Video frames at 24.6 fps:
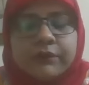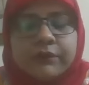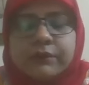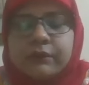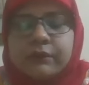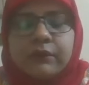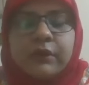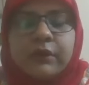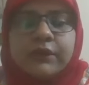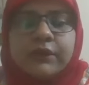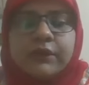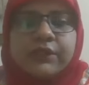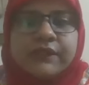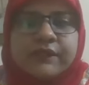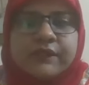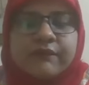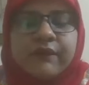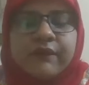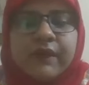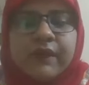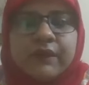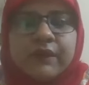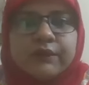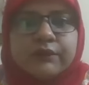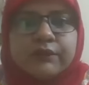not
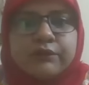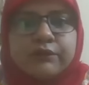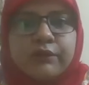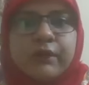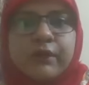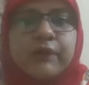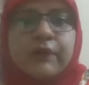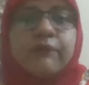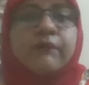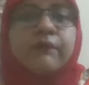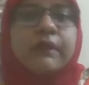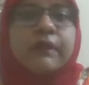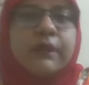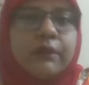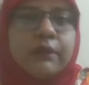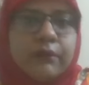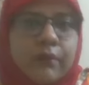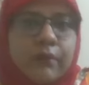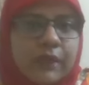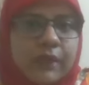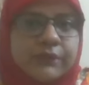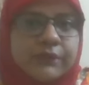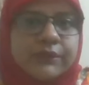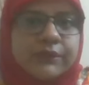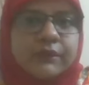justification, sorry, with the
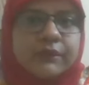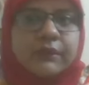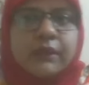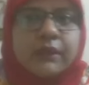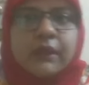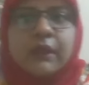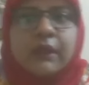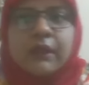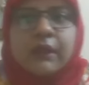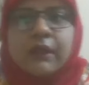introduction,